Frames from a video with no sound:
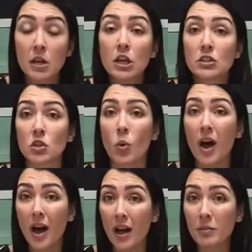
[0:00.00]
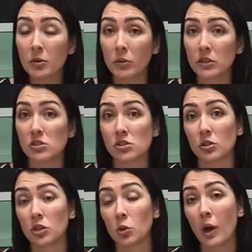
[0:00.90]
So I'm going to show
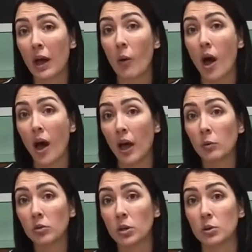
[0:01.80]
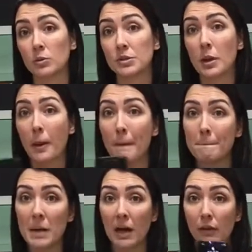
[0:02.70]
you how I will use
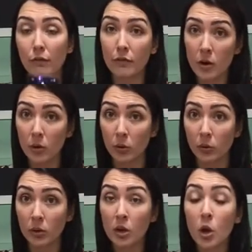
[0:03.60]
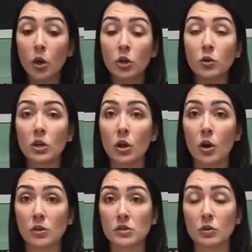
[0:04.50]
my phone. You can
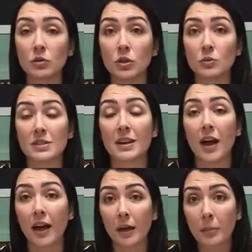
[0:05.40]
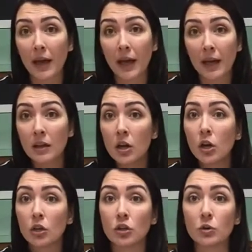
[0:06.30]
also use an iPad.
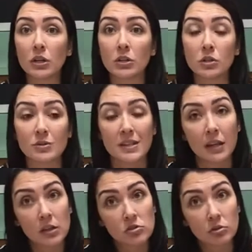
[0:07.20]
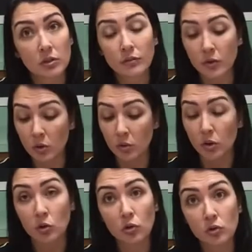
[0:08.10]
You can use an Android phone, a
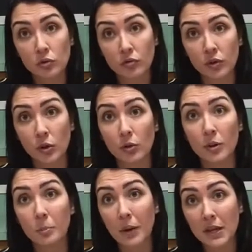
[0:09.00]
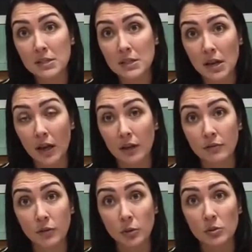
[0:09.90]
Google phone. Mine's an
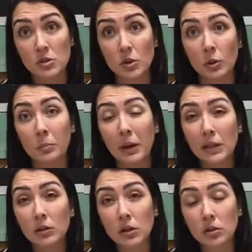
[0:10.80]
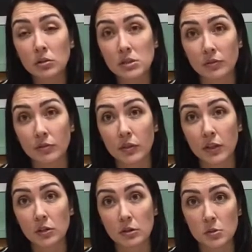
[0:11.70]
iPhone, so it might look a little different than
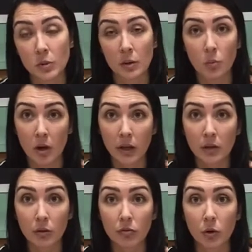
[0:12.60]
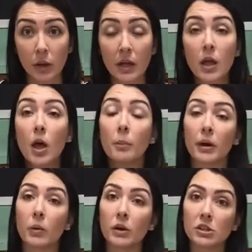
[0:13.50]
yours when I'm walking you through it. But I
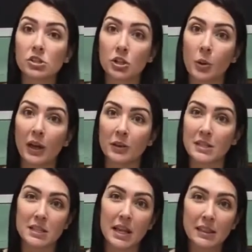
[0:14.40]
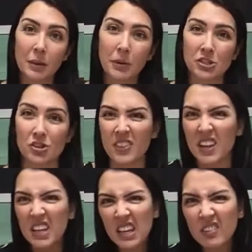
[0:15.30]
want to show you how you can take that picture, and then
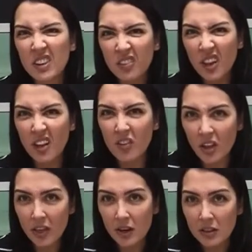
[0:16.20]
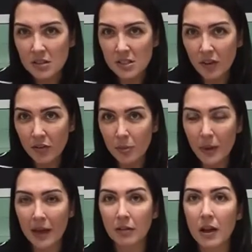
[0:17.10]
even if you have all that other stuff in the
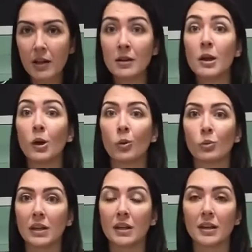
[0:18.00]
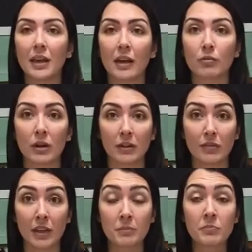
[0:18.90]
background, we can get rid of
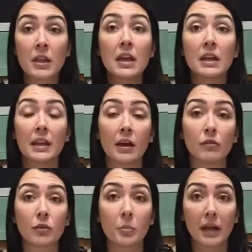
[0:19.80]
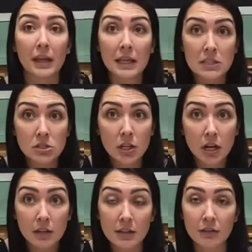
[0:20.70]
it. Now, for my
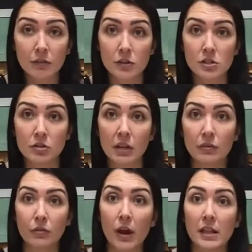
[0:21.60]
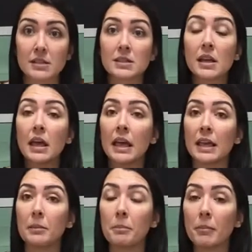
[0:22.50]
kindergarten and first grade friends,
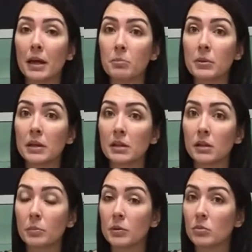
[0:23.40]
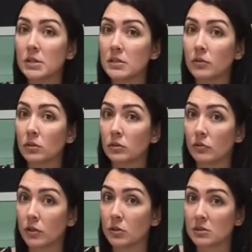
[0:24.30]
it might be a little bit more difficult for
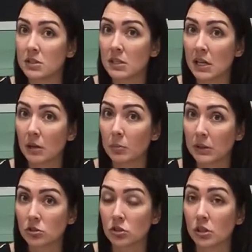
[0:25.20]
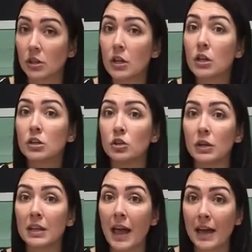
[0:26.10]
you to take a picture. You
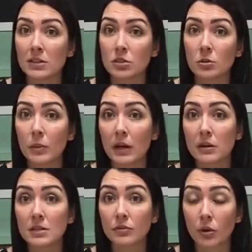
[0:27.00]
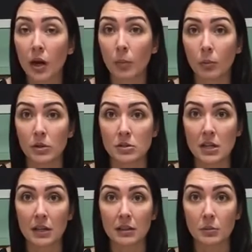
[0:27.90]
can ask your parents for help when you're
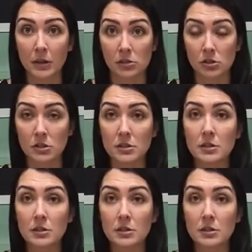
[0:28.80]
taking the pictures.